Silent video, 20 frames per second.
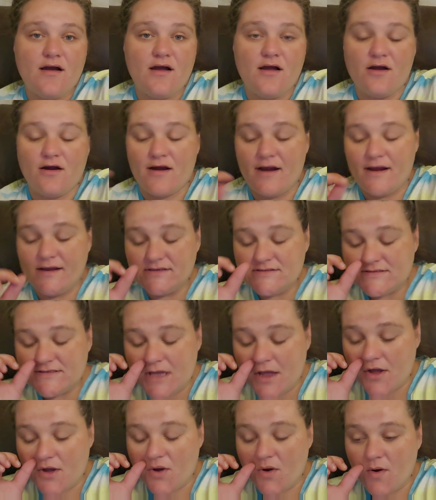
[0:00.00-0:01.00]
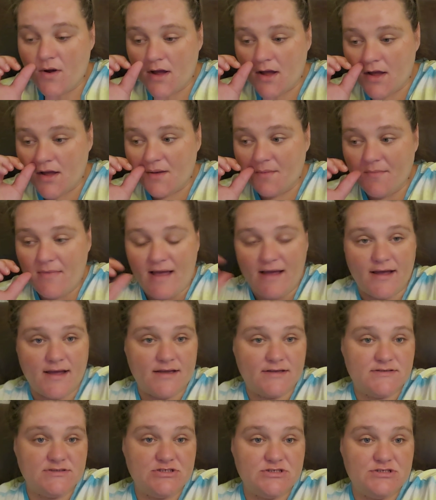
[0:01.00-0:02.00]
all right so um,
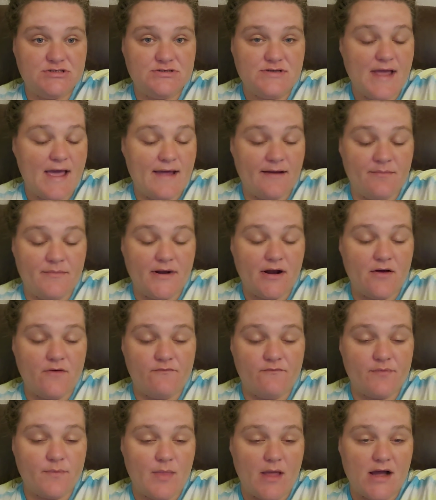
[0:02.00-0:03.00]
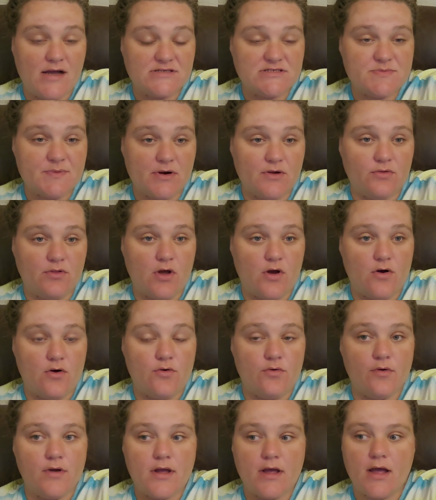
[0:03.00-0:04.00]
i hadn't been home from the hospital
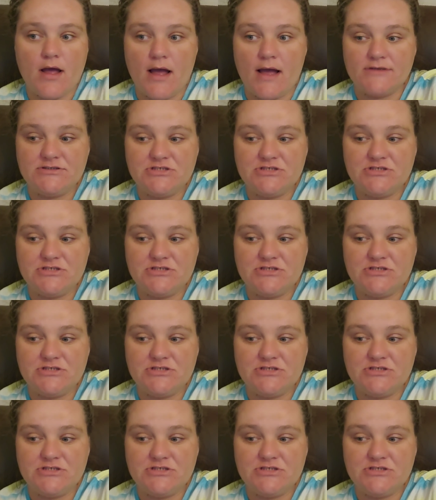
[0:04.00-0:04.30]
long i